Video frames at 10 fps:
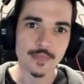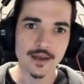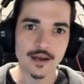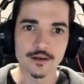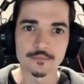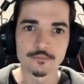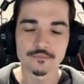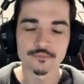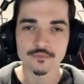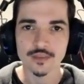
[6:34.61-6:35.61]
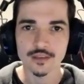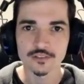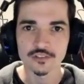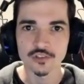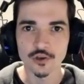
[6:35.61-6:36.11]
Um,
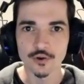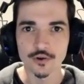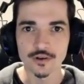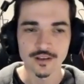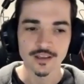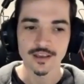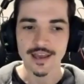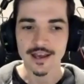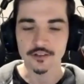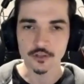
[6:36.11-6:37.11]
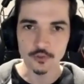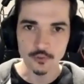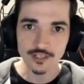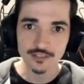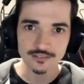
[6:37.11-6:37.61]
so our
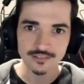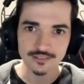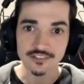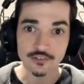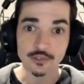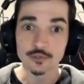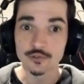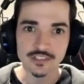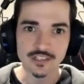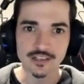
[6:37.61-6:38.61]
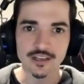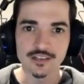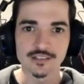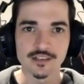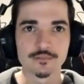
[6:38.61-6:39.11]
Lua, uh, so Lua is a as
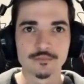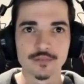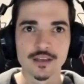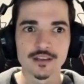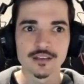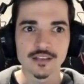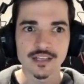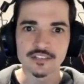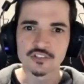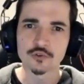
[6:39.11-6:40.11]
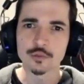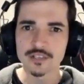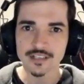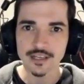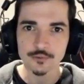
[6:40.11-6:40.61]
a like a scripting
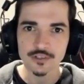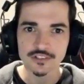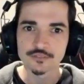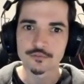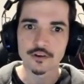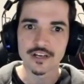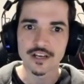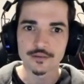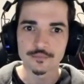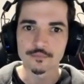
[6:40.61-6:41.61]
language. It's very um,